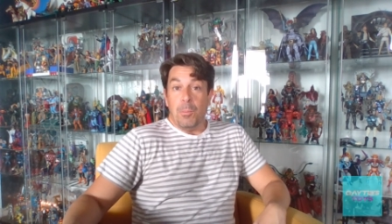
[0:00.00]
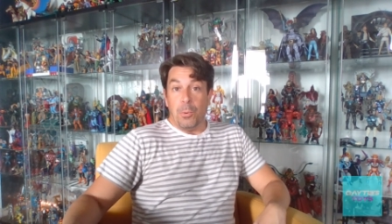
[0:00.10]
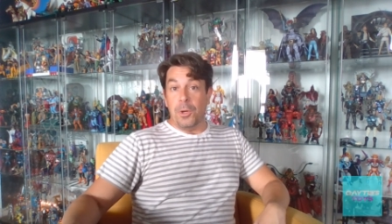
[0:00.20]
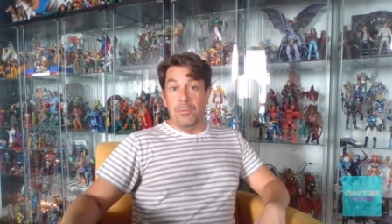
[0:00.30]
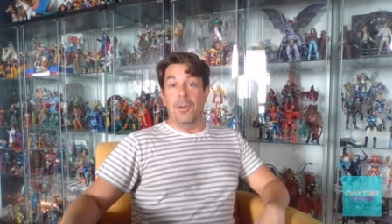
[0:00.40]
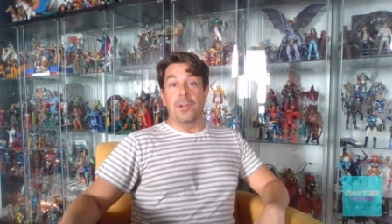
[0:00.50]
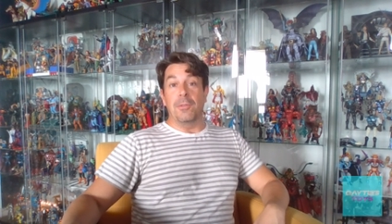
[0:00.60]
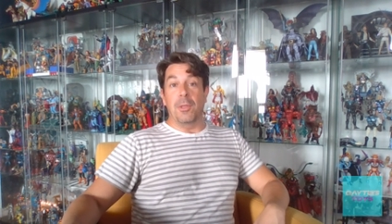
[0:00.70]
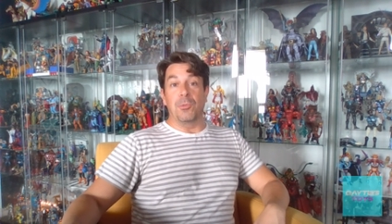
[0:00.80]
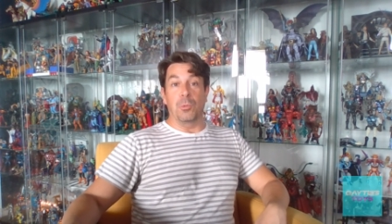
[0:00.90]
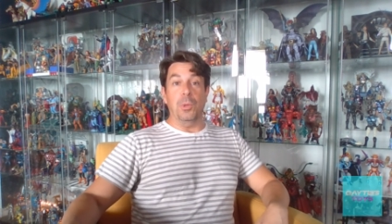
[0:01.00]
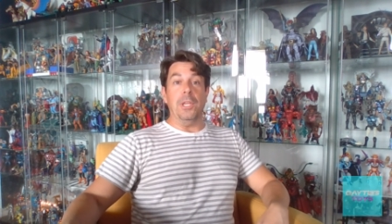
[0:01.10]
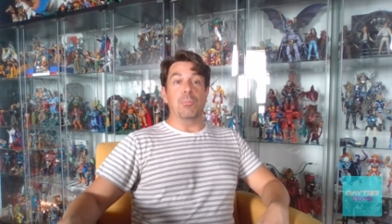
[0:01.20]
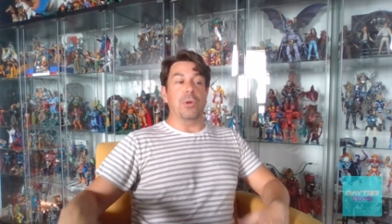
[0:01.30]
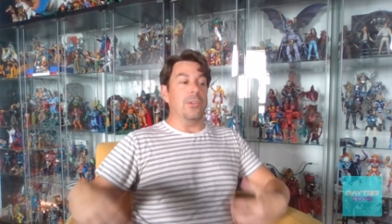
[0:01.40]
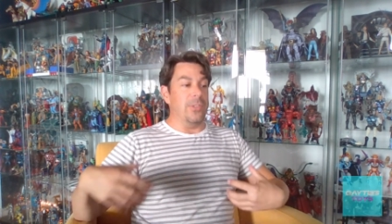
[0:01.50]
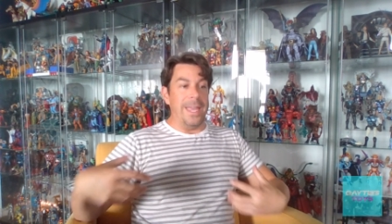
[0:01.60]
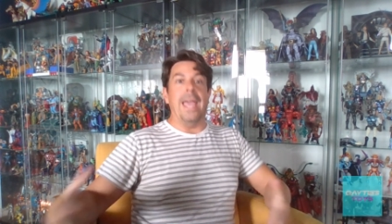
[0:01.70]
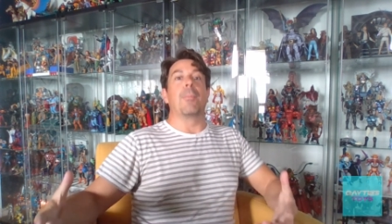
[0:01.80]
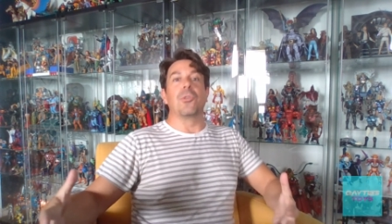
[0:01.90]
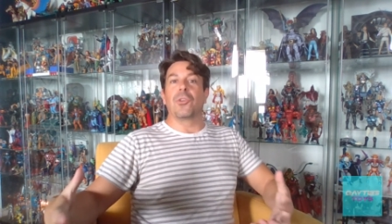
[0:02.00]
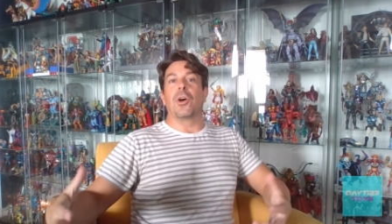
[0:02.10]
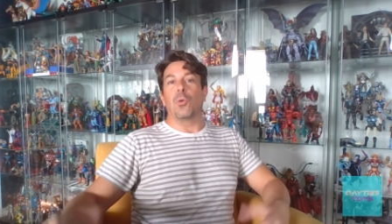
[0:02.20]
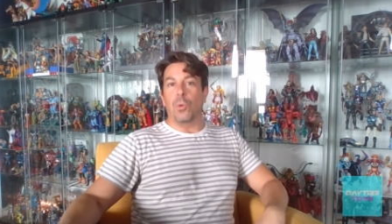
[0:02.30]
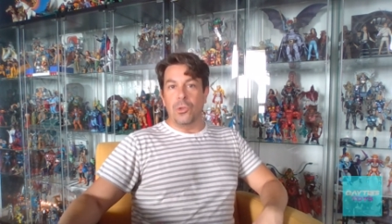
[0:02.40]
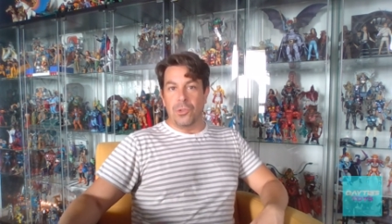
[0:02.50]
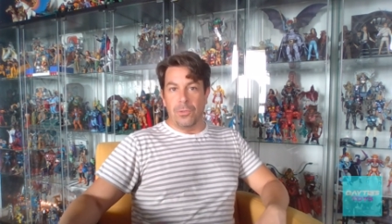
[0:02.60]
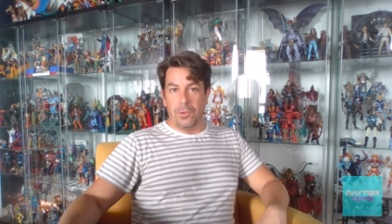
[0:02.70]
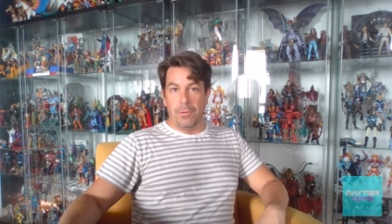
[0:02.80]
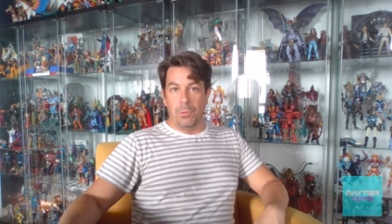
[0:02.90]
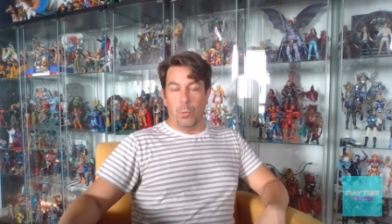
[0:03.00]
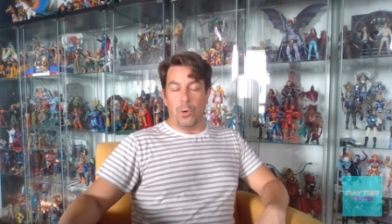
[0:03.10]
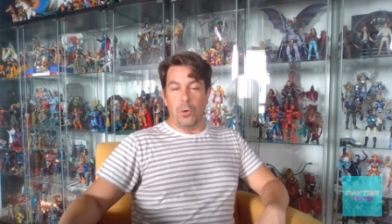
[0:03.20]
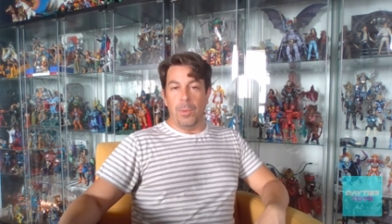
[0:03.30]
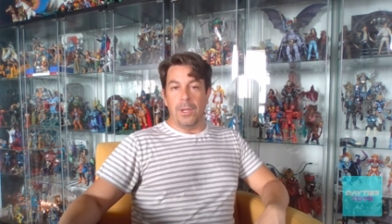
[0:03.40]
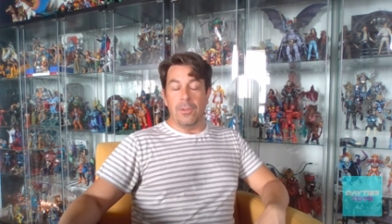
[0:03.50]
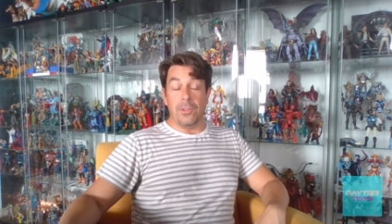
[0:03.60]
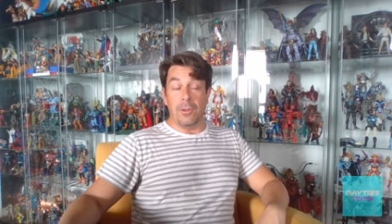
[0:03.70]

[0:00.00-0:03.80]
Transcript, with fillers: pretty fun of them to really embrace the Amazon origins of the warrior maidens.